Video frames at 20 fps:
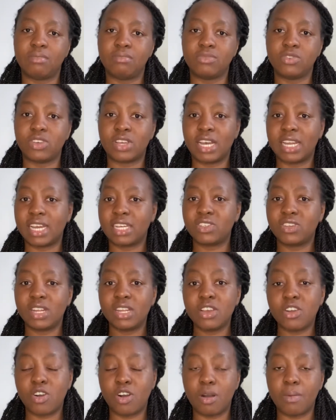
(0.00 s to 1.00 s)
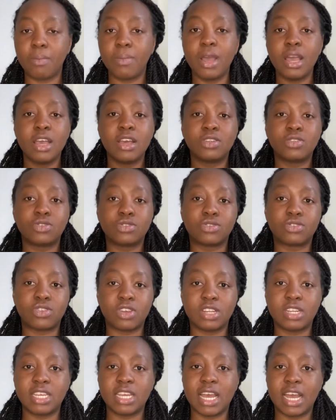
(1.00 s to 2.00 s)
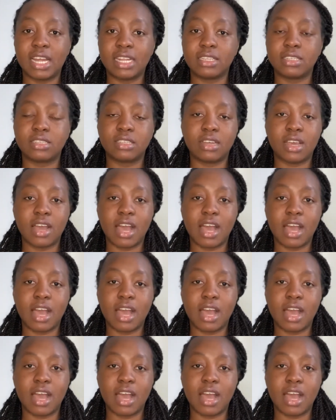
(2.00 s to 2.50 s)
You can actually come to study and,